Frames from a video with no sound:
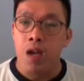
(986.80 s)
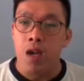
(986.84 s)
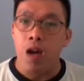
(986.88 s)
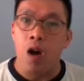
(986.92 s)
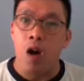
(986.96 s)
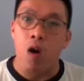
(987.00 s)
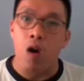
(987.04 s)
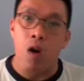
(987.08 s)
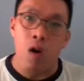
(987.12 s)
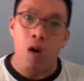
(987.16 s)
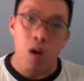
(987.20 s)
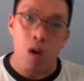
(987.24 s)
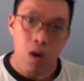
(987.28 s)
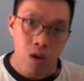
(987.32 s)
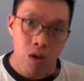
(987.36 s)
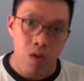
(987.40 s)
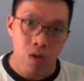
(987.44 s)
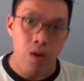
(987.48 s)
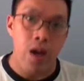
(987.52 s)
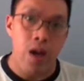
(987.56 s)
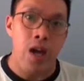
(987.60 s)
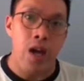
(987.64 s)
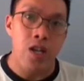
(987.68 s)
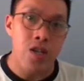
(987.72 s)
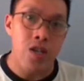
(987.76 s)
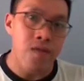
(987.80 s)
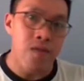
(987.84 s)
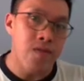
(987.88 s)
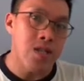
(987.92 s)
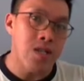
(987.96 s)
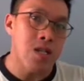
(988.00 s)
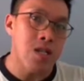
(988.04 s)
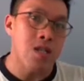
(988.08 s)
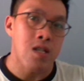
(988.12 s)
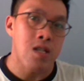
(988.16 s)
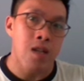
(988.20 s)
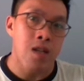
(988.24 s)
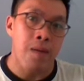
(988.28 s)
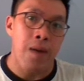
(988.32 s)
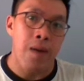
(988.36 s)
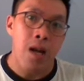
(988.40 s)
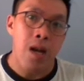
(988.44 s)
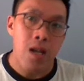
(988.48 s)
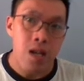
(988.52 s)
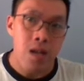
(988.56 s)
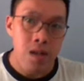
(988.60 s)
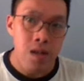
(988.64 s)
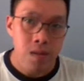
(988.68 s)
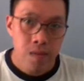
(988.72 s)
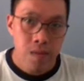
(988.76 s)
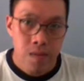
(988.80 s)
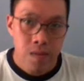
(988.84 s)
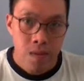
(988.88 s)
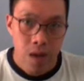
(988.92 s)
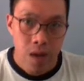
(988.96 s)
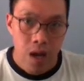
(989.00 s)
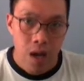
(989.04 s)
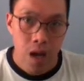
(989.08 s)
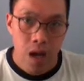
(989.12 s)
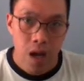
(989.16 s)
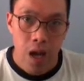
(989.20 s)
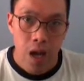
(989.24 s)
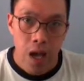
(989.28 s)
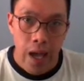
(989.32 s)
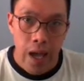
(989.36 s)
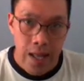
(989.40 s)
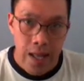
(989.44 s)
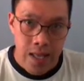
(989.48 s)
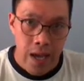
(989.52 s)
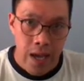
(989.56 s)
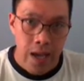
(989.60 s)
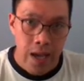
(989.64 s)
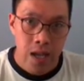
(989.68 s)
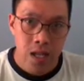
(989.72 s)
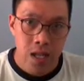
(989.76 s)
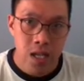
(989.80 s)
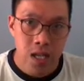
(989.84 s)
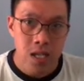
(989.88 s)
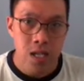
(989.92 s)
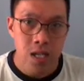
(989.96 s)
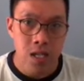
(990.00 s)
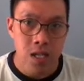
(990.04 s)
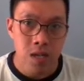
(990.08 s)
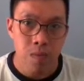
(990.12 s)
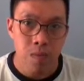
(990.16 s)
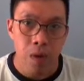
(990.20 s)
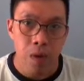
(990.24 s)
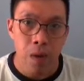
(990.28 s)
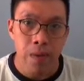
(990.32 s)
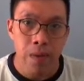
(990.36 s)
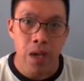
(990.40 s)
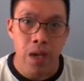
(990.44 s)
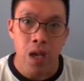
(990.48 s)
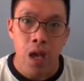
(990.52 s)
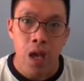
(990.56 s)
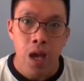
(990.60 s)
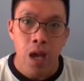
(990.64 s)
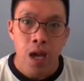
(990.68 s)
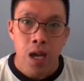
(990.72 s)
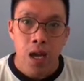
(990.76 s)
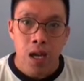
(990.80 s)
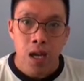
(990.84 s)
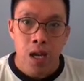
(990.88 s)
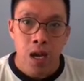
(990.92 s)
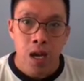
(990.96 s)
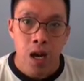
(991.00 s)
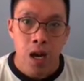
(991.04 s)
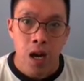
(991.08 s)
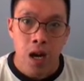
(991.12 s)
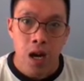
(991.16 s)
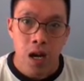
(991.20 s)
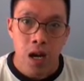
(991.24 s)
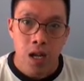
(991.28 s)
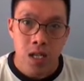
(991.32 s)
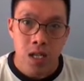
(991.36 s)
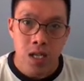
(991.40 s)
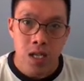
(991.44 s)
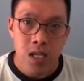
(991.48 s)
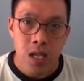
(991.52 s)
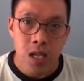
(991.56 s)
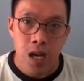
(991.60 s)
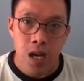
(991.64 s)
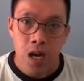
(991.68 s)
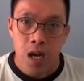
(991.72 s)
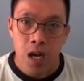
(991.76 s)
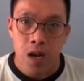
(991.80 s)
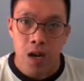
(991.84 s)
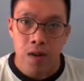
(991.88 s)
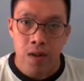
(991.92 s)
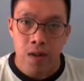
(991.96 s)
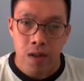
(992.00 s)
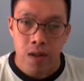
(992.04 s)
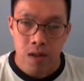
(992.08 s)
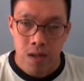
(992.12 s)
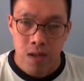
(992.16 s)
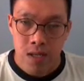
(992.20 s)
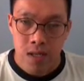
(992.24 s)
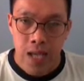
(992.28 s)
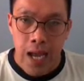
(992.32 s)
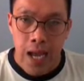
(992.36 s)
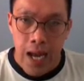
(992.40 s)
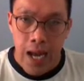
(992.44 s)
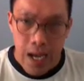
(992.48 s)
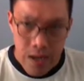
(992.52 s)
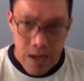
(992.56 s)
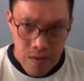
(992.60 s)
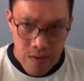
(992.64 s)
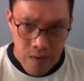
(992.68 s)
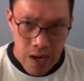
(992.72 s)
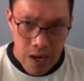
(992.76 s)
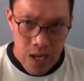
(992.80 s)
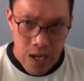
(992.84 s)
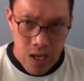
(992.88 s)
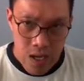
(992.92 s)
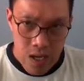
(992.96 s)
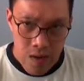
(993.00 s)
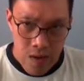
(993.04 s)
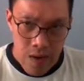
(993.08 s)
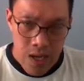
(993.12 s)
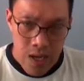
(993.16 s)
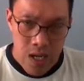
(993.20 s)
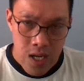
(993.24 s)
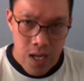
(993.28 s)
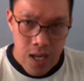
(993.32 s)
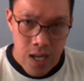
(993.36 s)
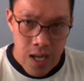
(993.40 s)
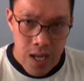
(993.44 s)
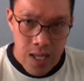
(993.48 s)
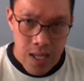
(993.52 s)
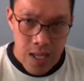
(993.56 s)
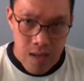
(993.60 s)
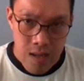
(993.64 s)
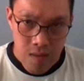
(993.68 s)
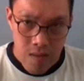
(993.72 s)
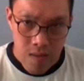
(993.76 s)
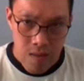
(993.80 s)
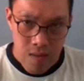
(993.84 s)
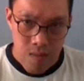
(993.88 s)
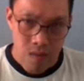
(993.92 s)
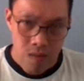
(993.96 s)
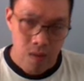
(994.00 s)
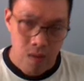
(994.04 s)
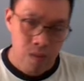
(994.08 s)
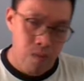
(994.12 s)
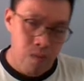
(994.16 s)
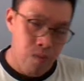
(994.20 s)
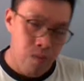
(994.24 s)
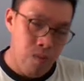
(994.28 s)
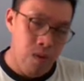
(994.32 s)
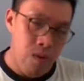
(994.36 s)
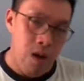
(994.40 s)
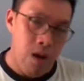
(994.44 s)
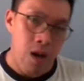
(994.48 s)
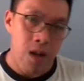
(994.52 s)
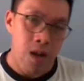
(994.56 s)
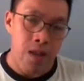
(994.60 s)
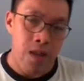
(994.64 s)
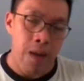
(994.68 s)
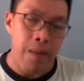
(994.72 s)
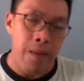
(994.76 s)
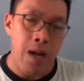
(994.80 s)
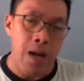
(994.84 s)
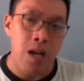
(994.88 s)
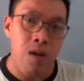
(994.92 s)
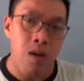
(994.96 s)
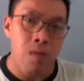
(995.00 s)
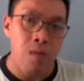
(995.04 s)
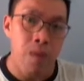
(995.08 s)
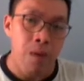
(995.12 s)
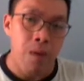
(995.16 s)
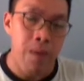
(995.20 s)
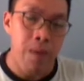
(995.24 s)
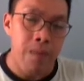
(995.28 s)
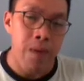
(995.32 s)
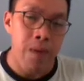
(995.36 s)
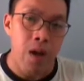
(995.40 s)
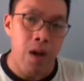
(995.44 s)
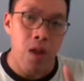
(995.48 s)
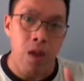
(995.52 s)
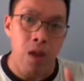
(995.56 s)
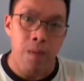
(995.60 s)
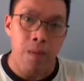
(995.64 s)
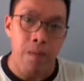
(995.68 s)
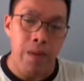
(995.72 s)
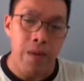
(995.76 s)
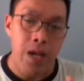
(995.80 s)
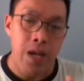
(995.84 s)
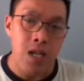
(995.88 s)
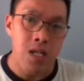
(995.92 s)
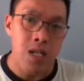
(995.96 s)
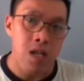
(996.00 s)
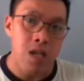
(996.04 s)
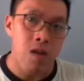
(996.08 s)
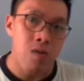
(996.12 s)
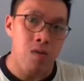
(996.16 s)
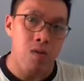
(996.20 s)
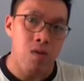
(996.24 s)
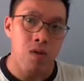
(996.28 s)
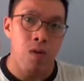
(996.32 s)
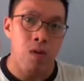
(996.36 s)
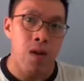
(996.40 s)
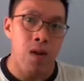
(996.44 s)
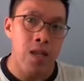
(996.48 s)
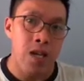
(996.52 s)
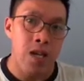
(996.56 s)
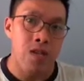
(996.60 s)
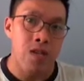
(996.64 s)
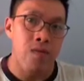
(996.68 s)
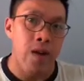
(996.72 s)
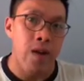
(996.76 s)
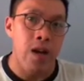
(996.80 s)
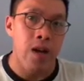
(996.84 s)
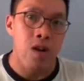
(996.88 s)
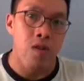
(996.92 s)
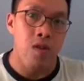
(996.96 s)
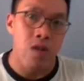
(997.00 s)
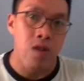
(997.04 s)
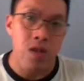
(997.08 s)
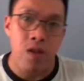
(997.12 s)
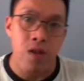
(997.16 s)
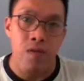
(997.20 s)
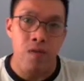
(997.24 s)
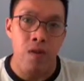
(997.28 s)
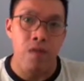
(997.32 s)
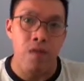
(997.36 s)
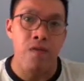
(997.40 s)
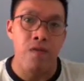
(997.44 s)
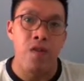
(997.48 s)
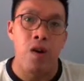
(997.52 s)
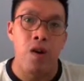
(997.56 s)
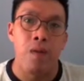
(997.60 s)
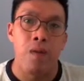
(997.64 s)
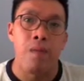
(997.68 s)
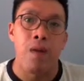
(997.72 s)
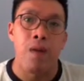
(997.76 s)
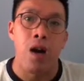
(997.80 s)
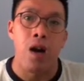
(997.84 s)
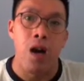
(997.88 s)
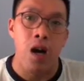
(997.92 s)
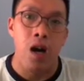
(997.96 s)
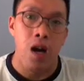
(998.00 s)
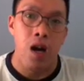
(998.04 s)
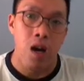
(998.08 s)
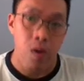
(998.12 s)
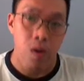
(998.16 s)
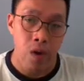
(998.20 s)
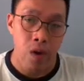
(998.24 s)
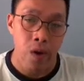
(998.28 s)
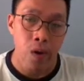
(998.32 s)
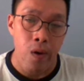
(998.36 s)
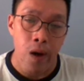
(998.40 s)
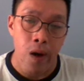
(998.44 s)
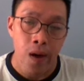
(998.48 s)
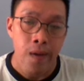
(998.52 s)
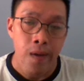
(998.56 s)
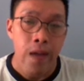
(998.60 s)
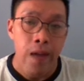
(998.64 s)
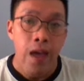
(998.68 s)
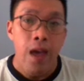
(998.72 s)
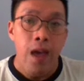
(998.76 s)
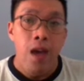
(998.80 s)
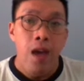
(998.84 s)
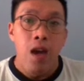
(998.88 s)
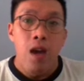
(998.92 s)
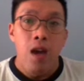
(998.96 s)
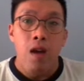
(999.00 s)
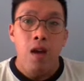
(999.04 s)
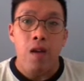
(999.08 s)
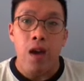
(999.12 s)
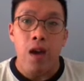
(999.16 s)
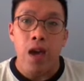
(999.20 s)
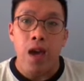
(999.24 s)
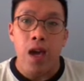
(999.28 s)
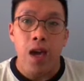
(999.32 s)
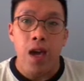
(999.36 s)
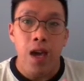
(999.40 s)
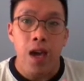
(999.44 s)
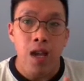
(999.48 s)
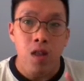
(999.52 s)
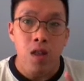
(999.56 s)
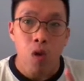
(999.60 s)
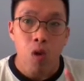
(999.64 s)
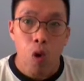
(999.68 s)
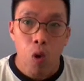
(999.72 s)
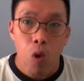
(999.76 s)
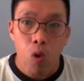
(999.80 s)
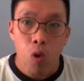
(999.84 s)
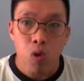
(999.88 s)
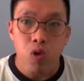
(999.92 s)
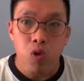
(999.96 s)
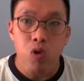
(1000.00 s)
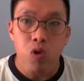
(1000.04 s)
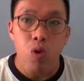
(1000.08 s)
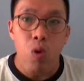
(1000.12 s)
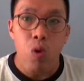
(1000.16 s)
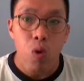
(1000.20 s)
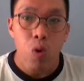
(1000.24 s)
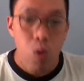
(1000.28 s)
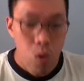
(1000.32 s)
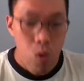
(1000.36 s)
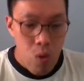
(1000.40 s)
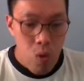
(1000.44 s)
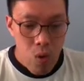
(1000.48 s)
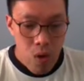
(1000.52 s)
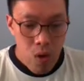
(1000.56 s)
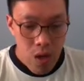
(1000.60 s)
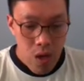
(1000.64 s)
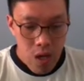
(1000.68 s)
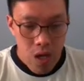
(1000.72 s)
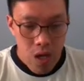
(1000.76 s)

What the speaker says: or you can actually visit the night market at night. This is probably this Ratchadat night market will probably be on a bigger scale to the one that's right across the road from Huai Khwang, right? And also